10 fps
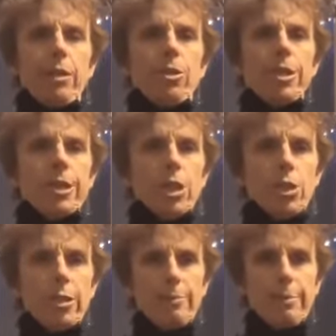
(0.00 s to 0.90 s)
you're just gonna
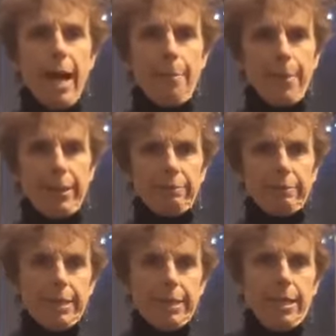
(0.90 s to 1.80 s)
do some tapping.
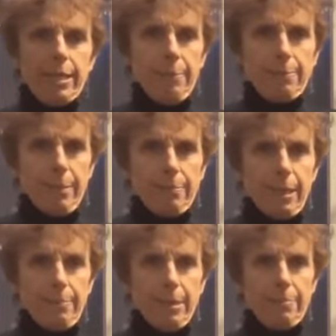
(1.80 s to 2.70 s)
Tap, tap,
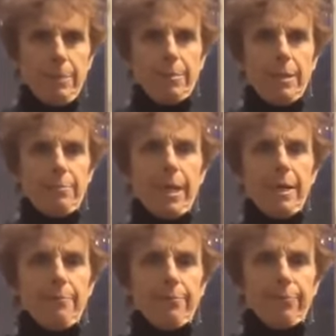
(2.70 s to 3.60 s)
tap, tap, tap, tap,
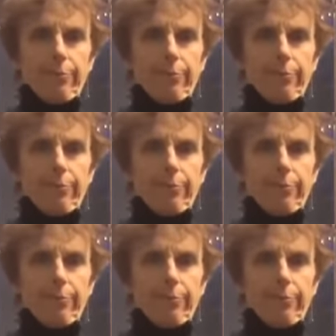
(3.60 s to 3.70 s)
tap.